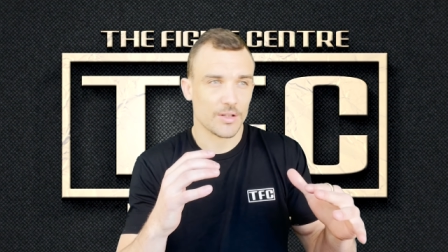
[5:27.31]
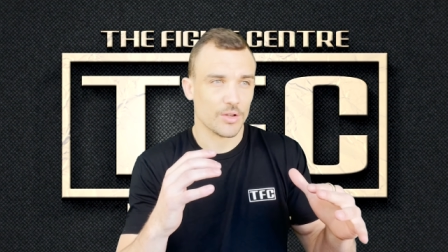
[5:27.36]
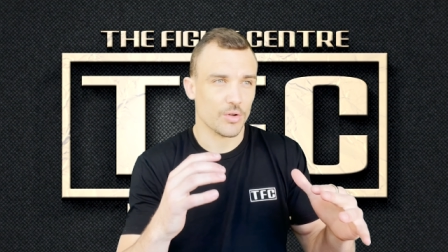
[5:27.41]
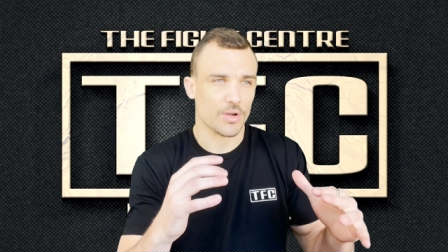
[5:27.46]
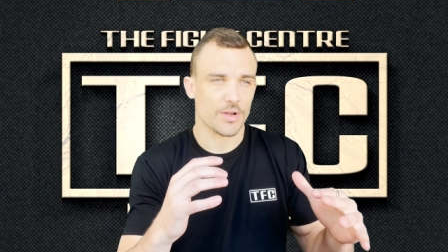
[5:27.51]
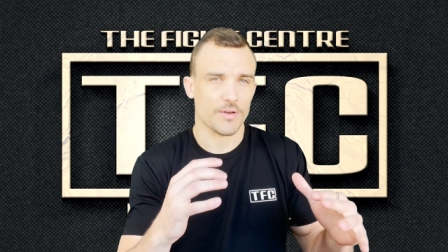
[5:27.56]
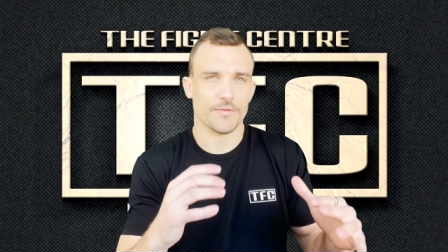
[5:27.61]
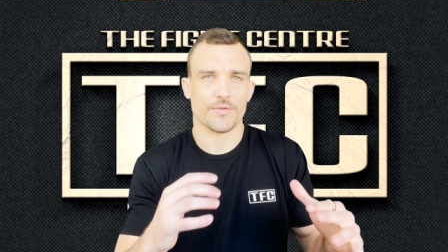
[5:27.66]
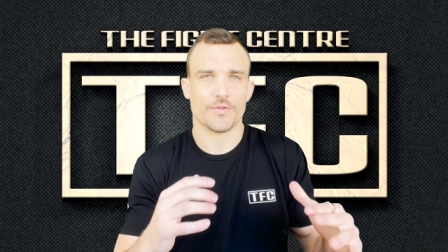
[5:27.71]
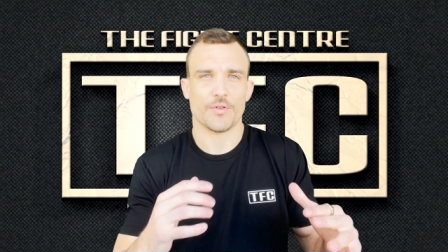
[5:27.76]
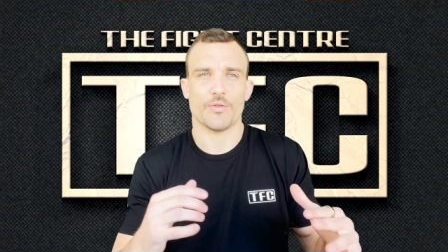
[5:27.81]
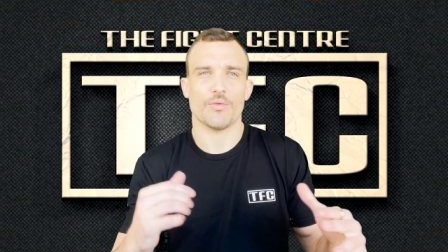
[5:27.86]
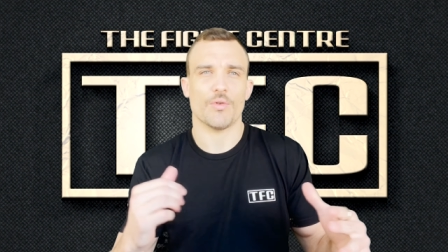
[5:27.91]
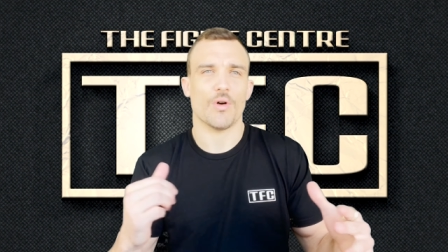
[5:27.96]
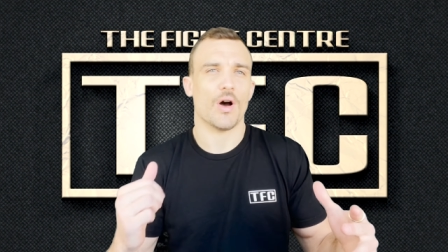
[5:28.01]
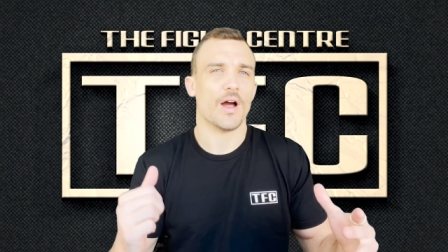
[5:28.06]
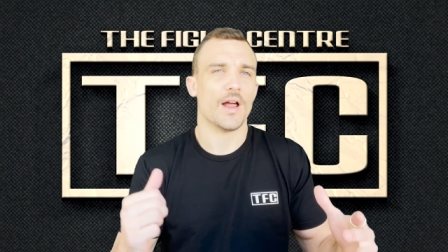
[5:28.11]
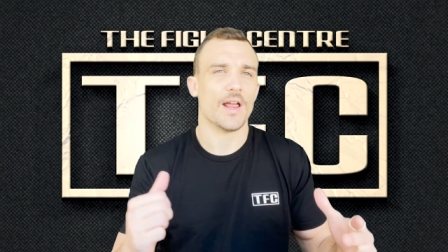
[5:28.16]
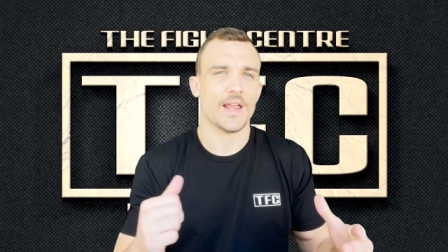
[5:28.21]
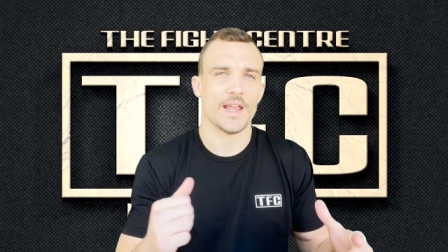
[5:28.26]
looking for a
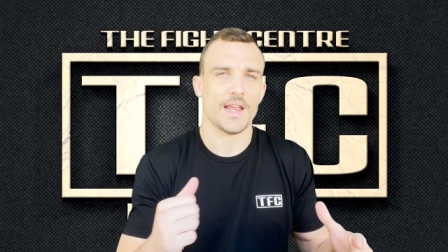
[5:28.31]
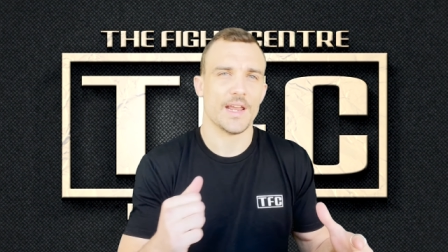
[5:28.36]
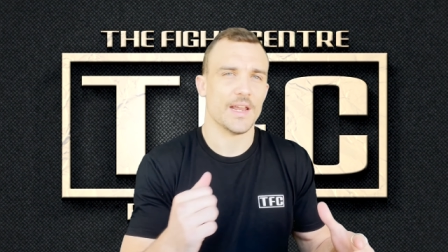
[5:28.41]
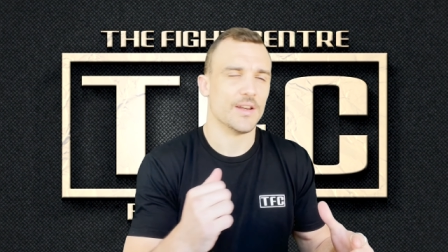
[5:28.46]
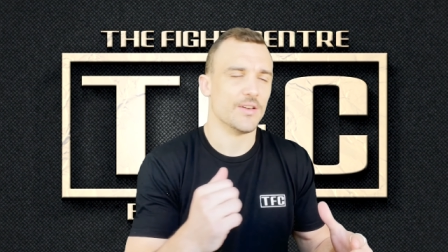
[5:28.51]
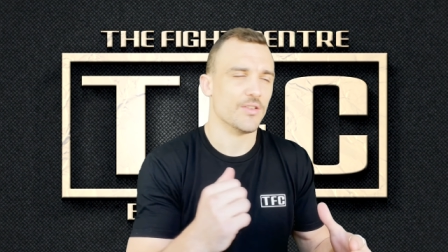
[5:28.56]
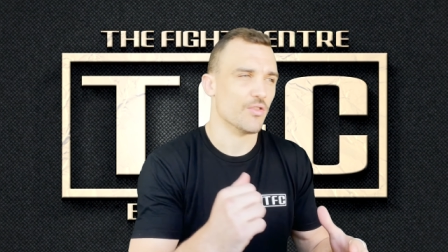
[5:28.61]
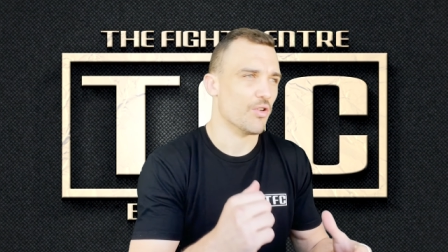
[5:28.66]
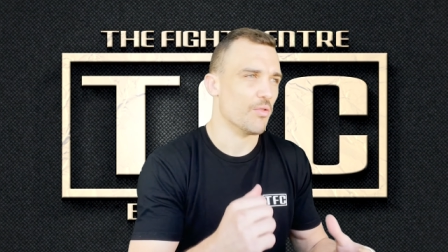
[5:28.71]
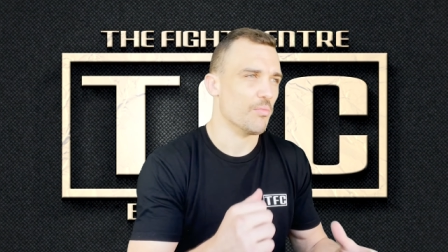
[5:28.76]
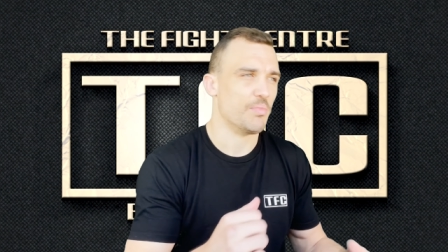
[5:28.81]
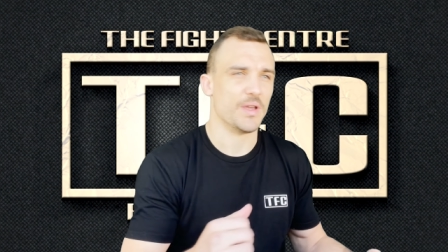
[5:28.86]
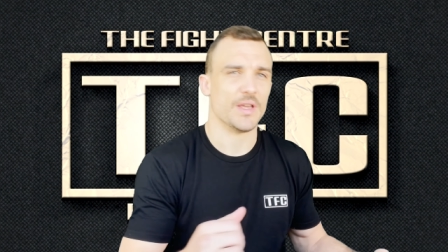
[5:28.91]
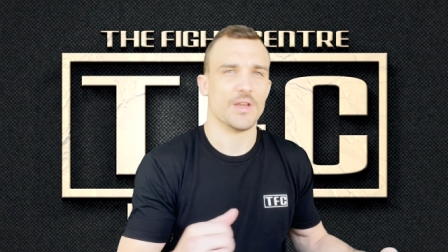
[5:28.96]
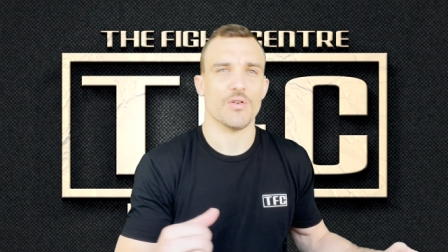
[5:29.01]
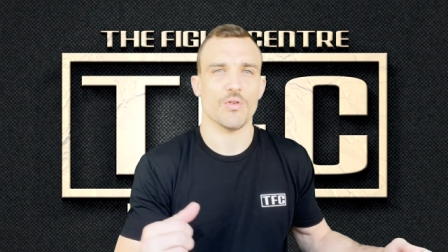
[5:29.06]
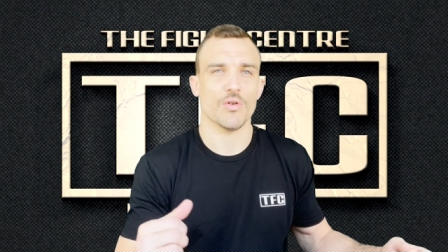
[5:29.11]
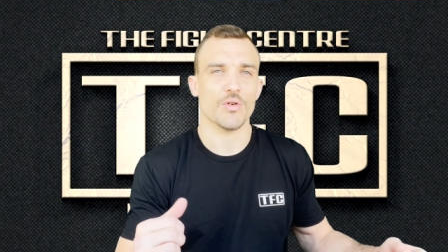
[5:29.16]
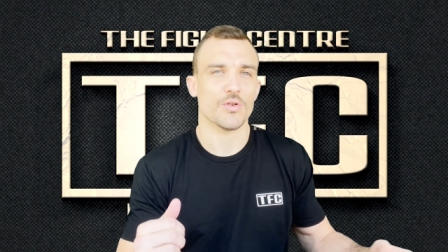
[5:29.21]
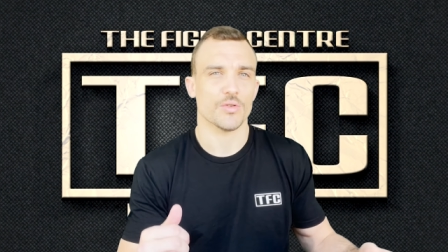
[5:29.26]
right hand or a big
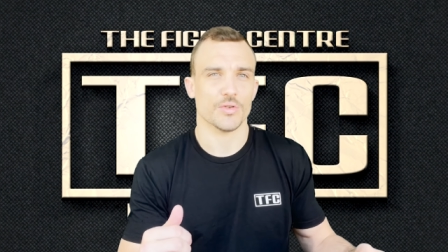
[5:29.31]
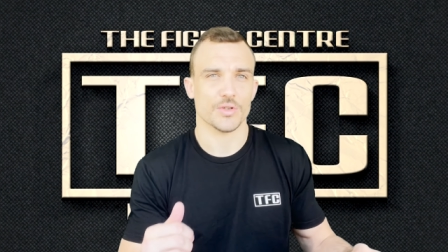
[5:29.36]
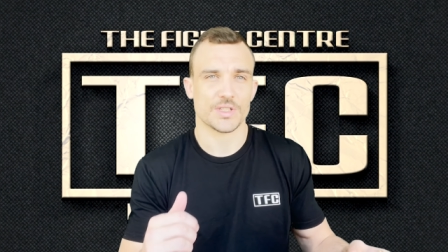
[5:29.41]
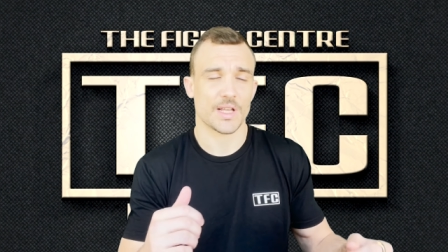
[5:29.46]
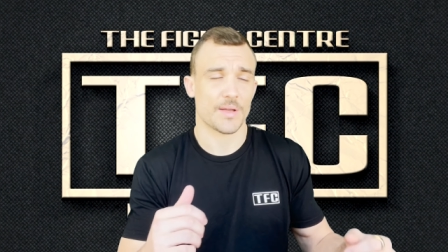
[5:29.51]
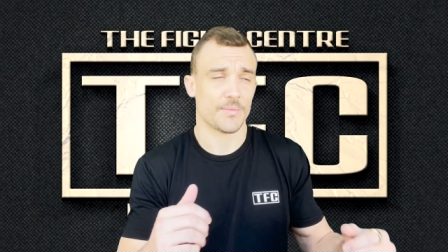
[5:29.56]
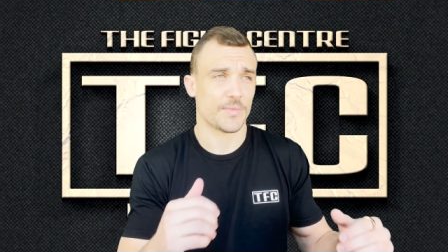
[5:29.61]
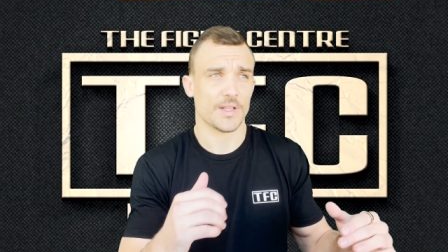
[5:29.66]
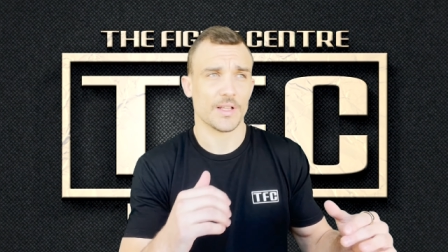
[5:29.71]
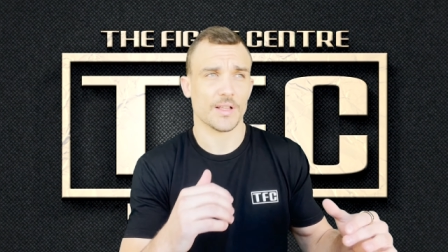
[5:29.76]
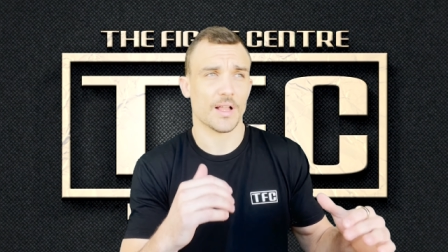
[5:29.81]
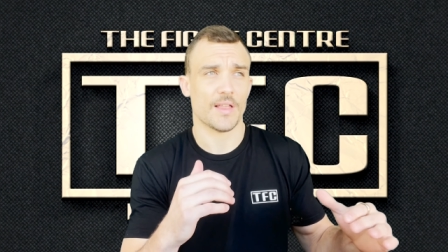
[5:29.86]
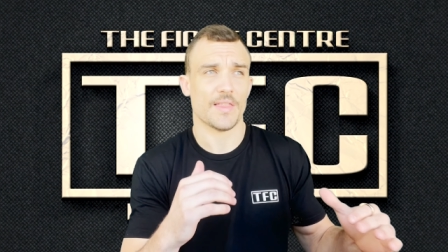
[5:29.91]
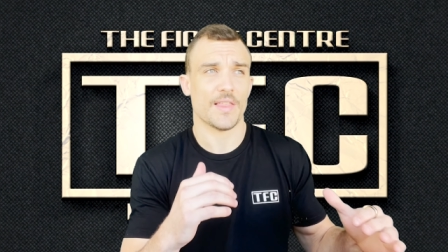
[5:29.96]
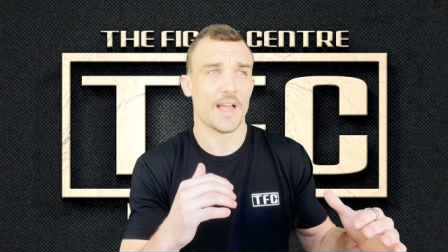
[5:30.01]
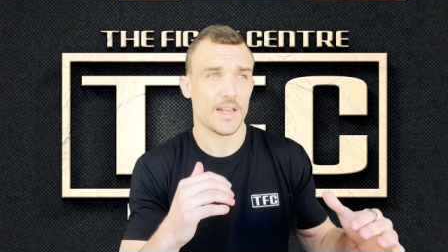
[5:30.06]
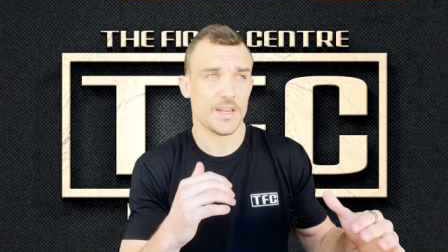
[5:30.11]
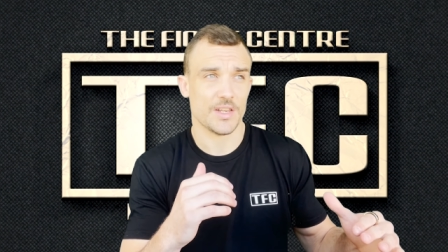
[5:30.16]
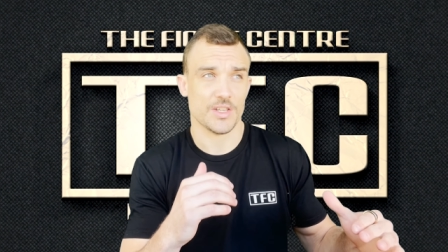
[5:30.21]
hook or something like that.